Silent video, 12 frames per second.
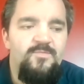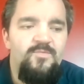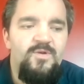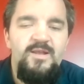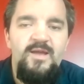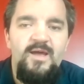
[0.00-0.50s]

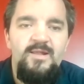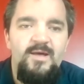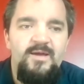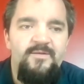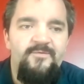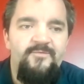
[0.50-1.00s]
really not a
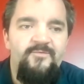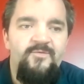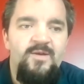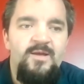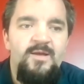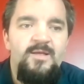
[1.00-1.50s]
lot of
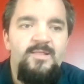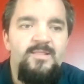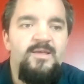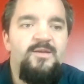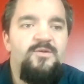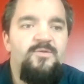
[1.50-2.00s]

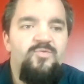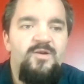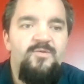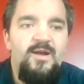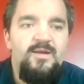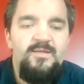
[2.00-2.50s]
legal
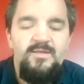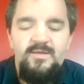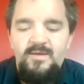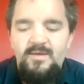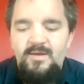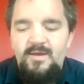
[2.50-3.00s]
prereqs,
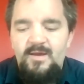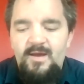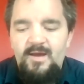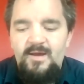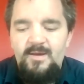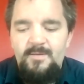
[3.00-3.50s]

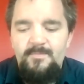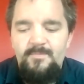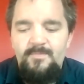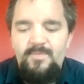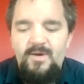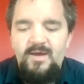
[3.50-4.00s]

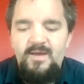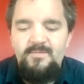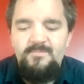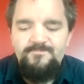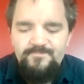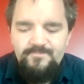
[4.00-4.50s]
but